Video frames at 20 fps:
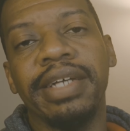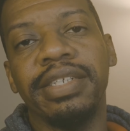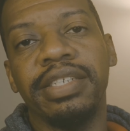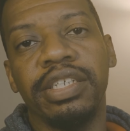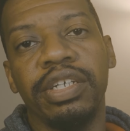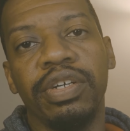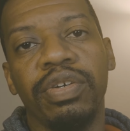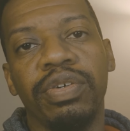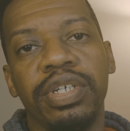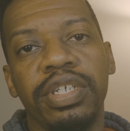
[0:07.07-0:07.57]

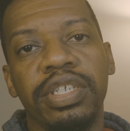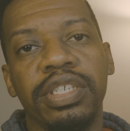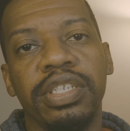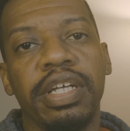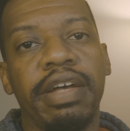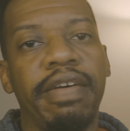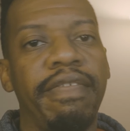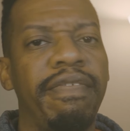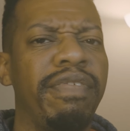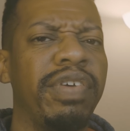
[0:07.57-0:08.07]
series
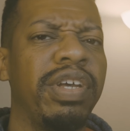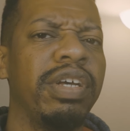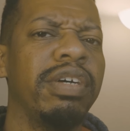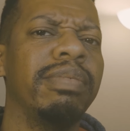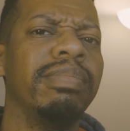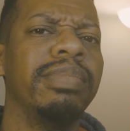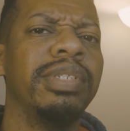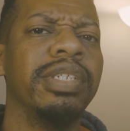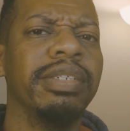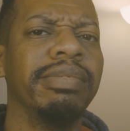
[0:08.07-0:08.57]
that I
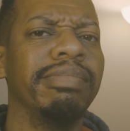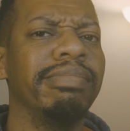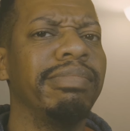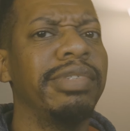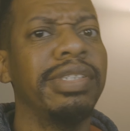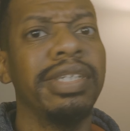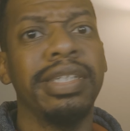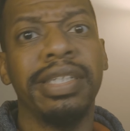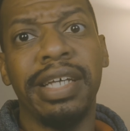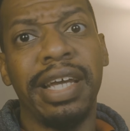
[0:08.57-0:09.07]
filmed
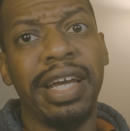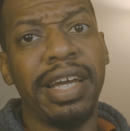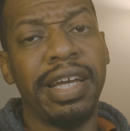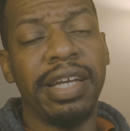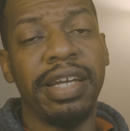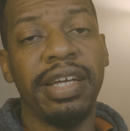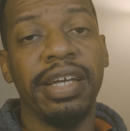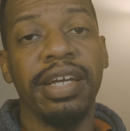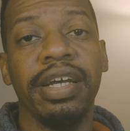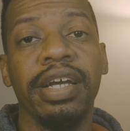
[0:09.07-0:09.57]
today.